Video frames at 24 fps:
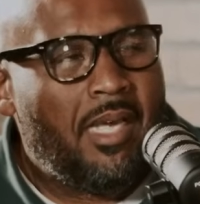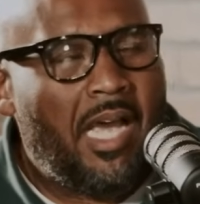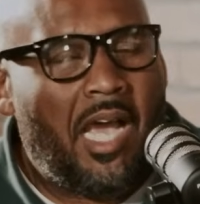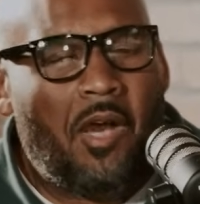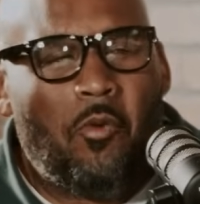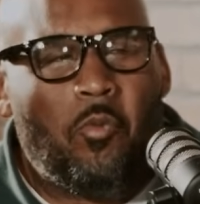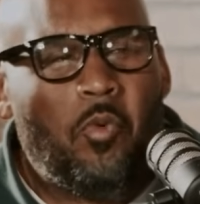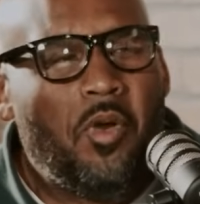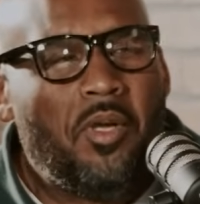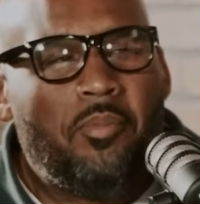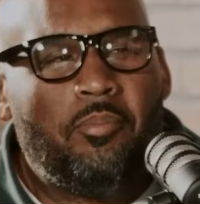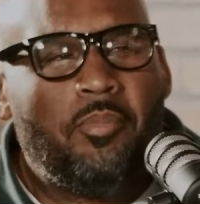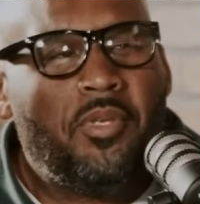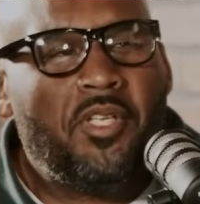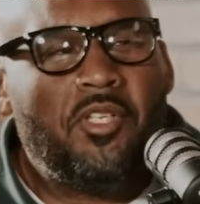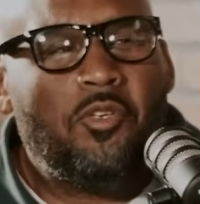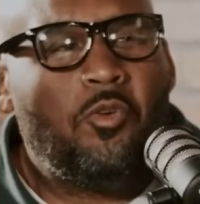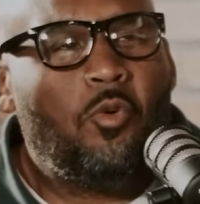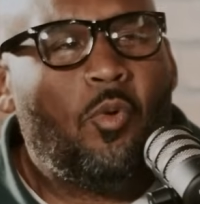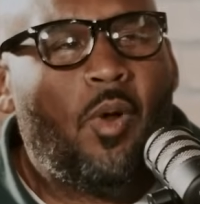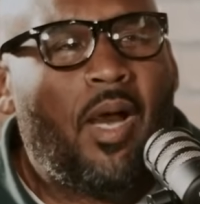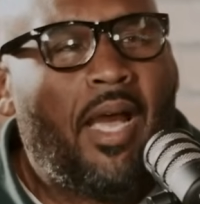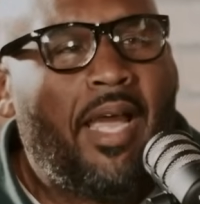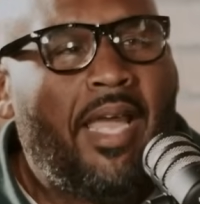I wouldn't be
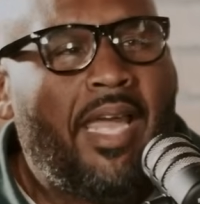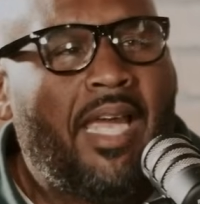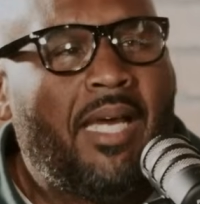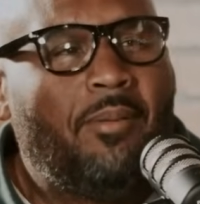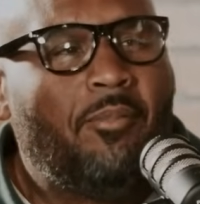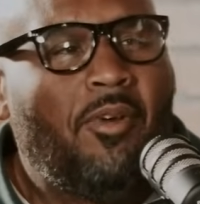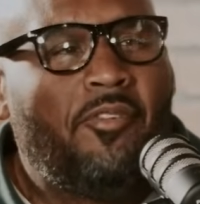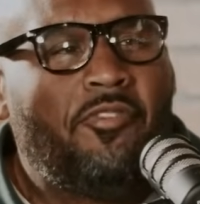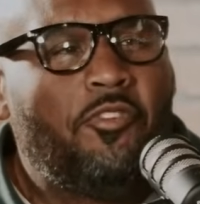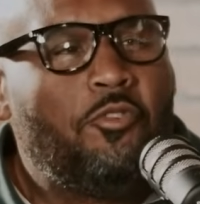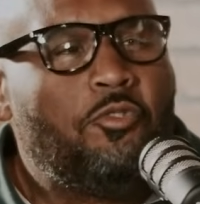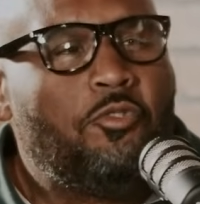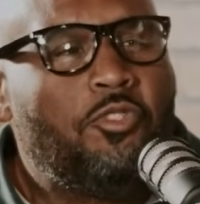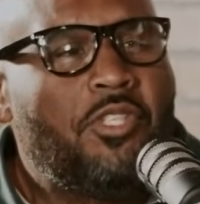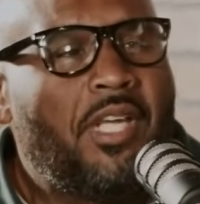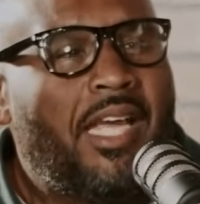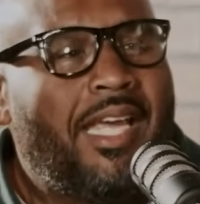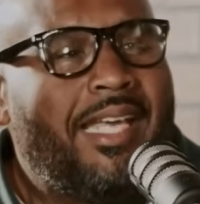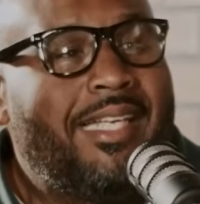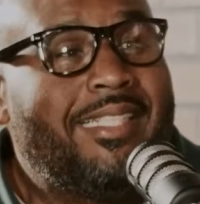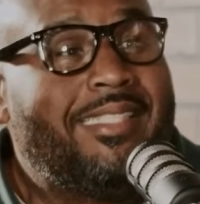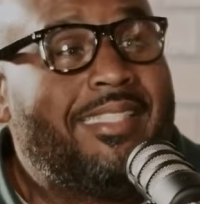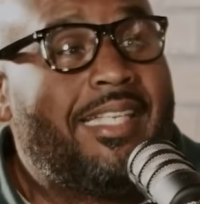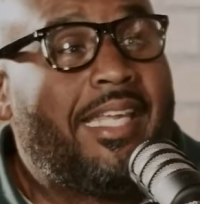who I am if you
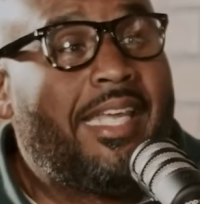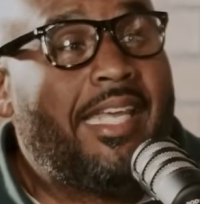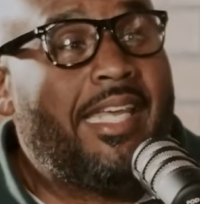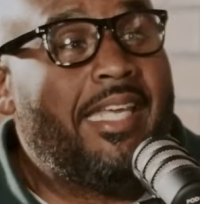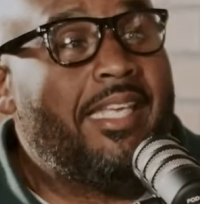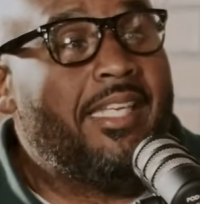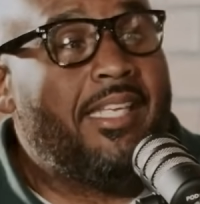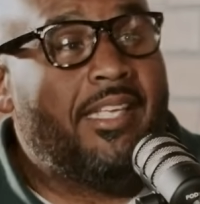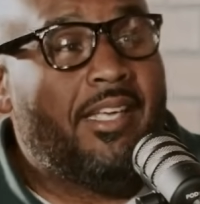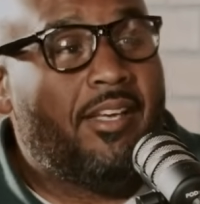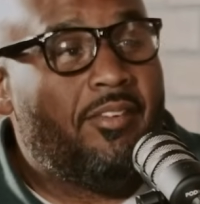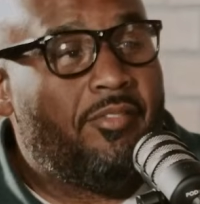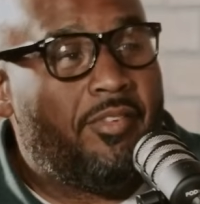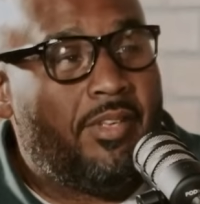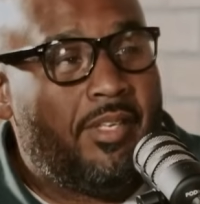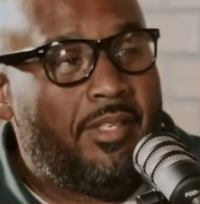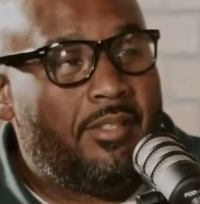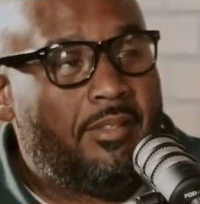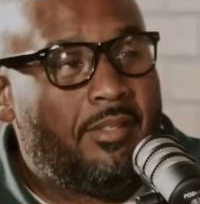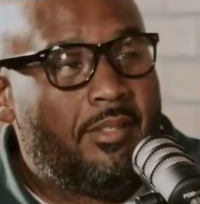changed any of it.